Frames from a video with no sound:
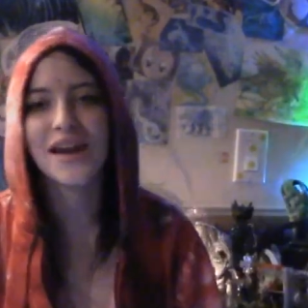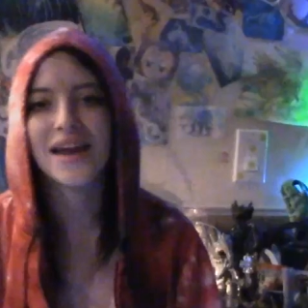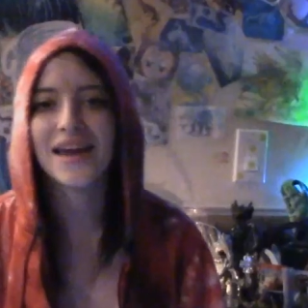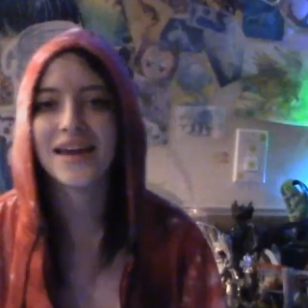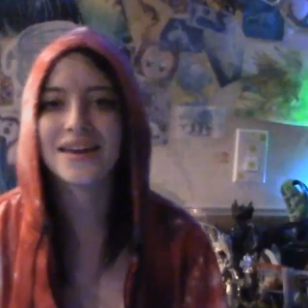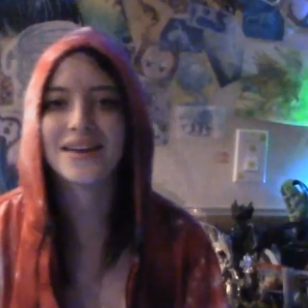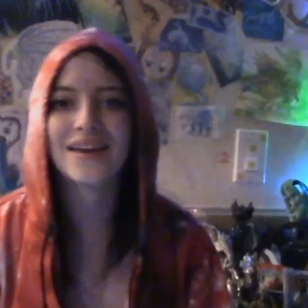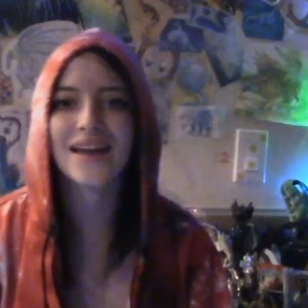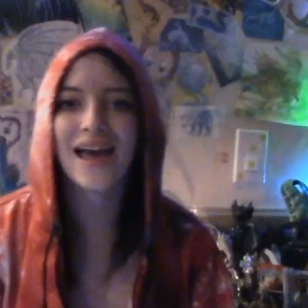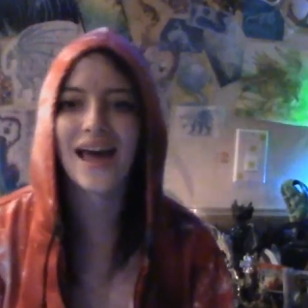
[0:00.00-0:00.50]

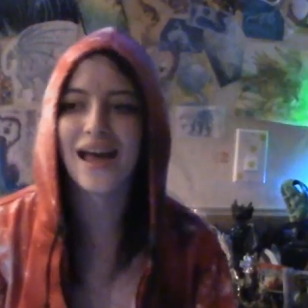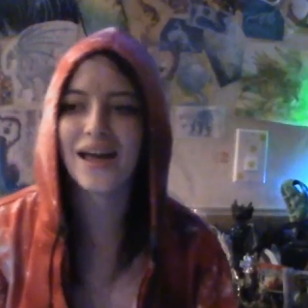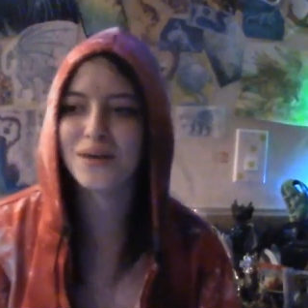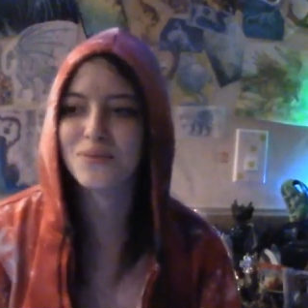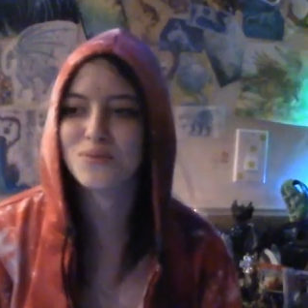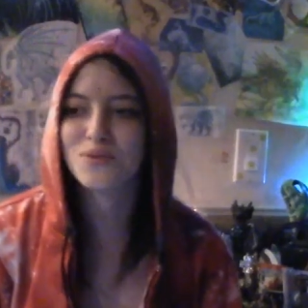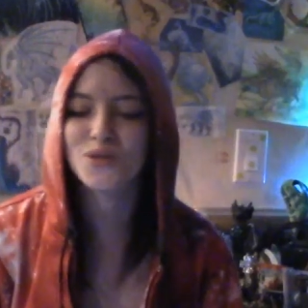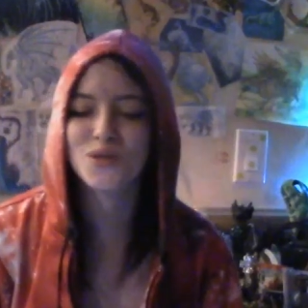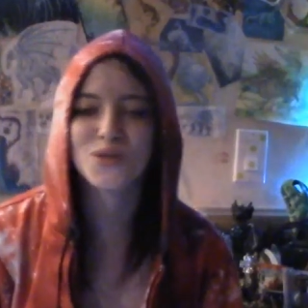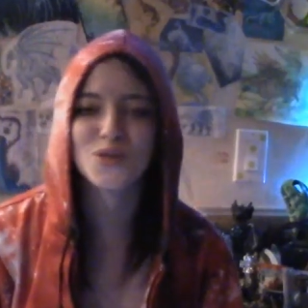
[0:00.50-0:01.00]
and I
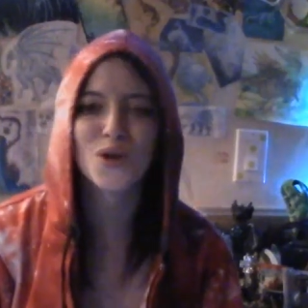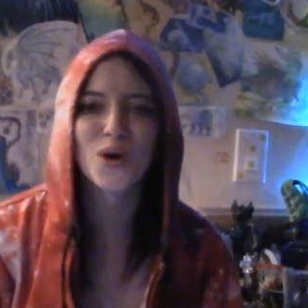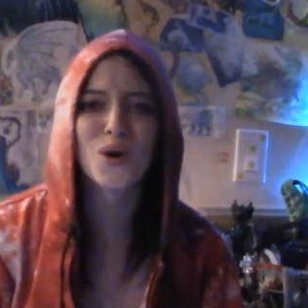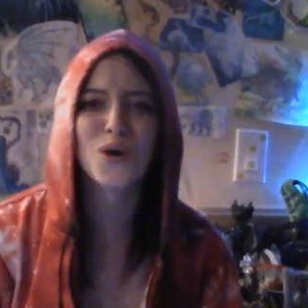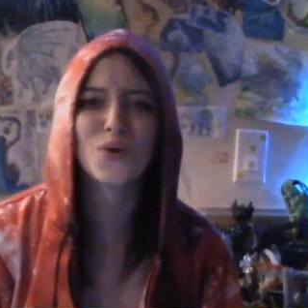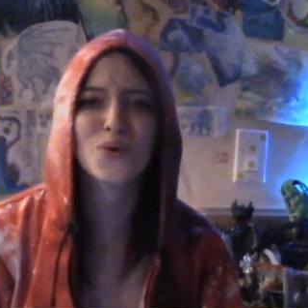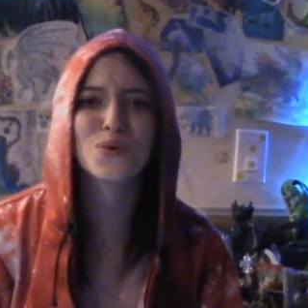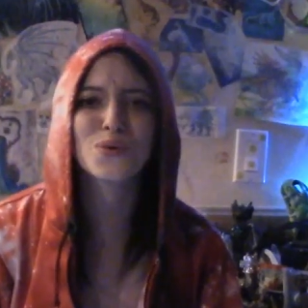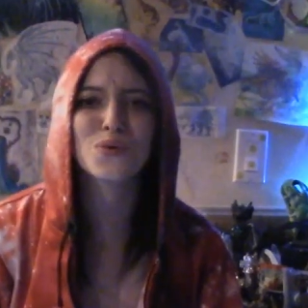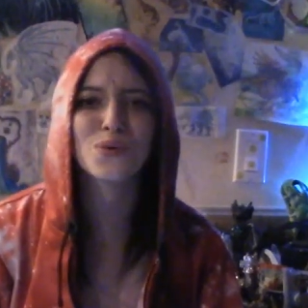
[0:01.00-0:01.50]
am
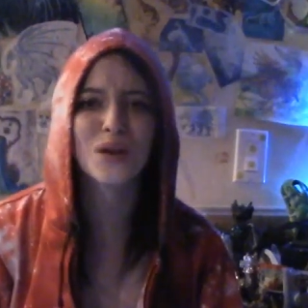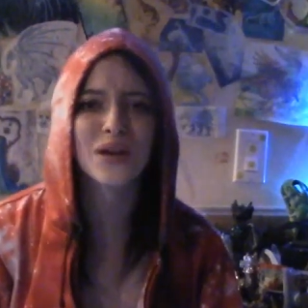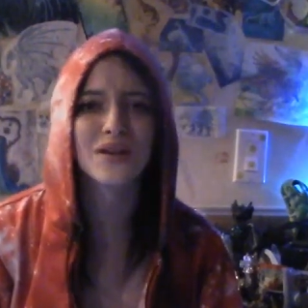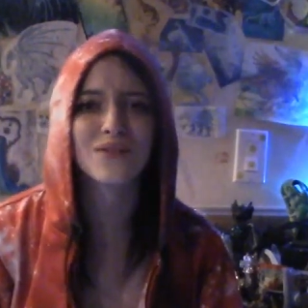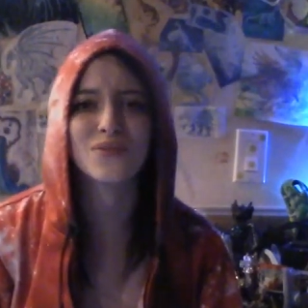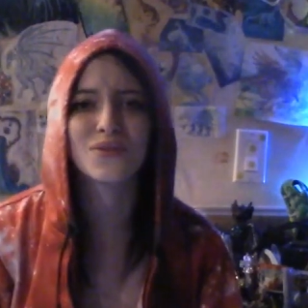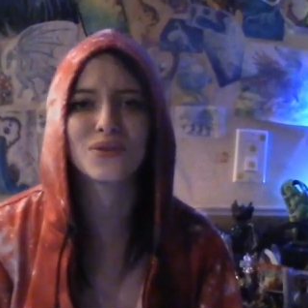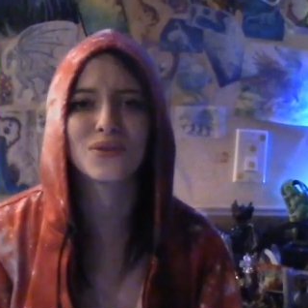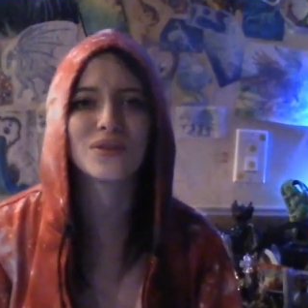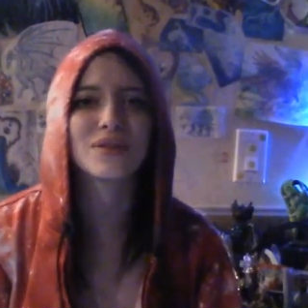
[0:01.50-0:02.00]
so
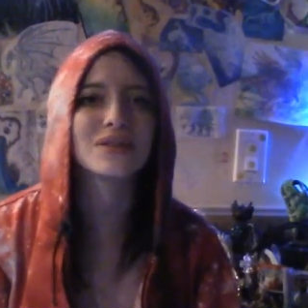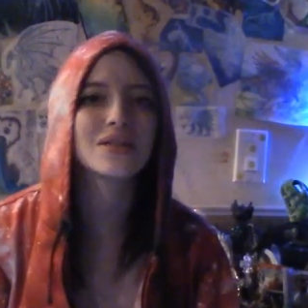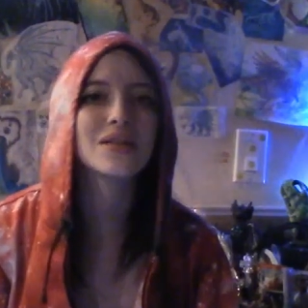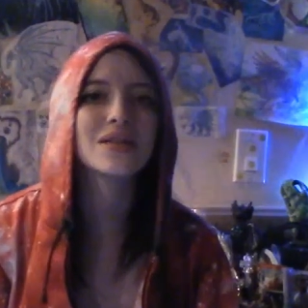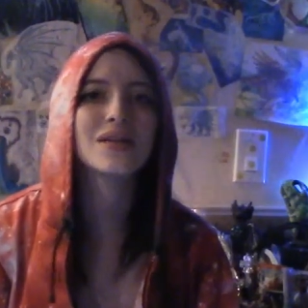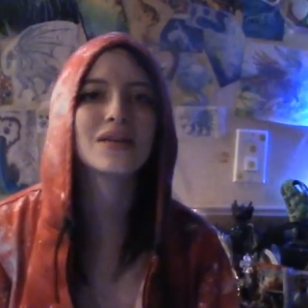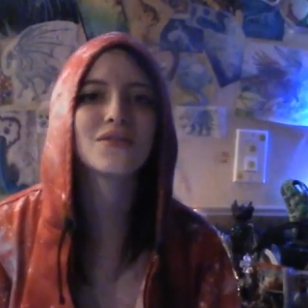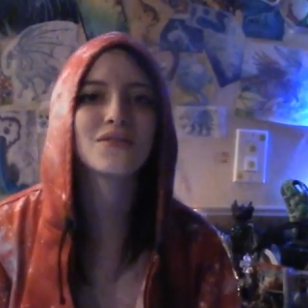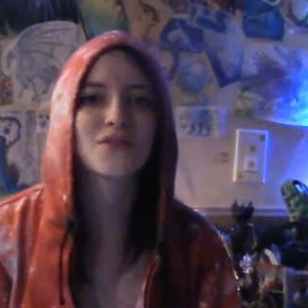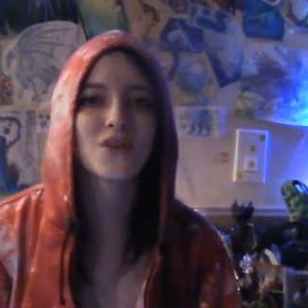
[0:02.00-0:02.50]
grateful
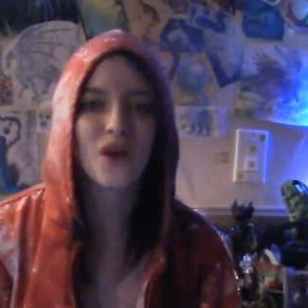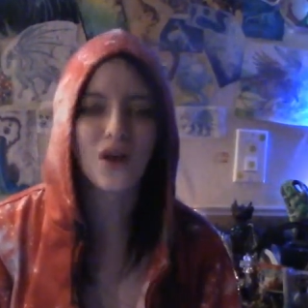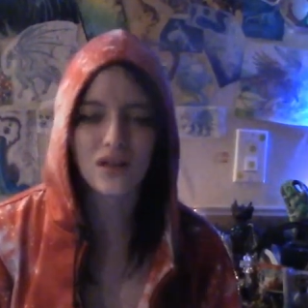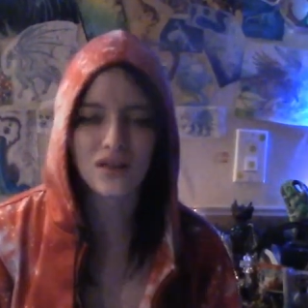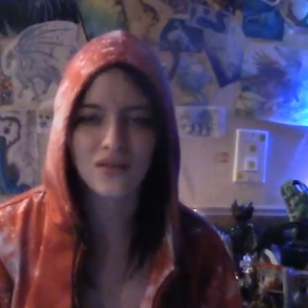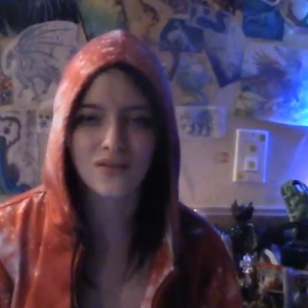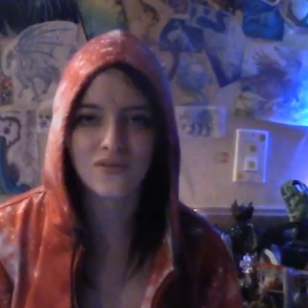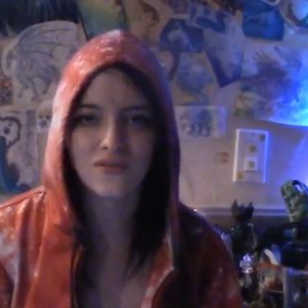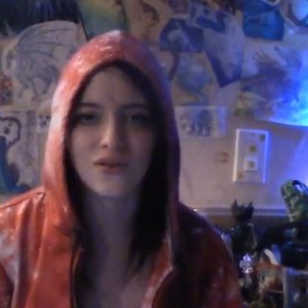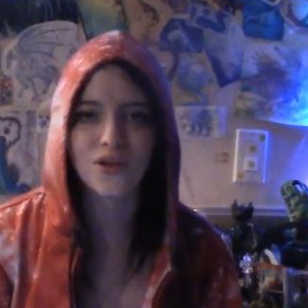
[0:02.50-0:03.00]
for
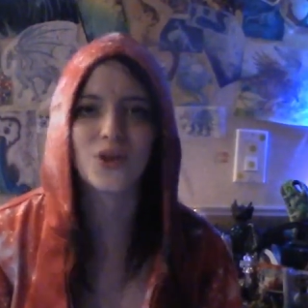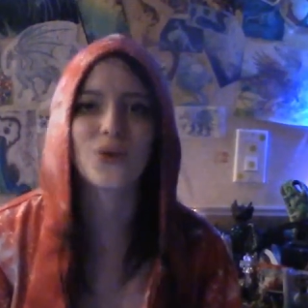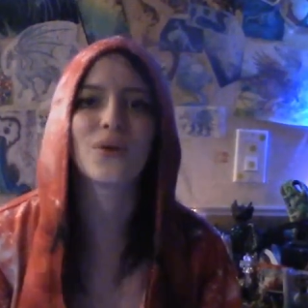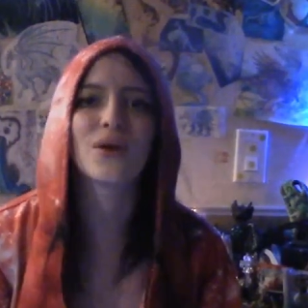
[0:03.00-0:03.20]
all of you,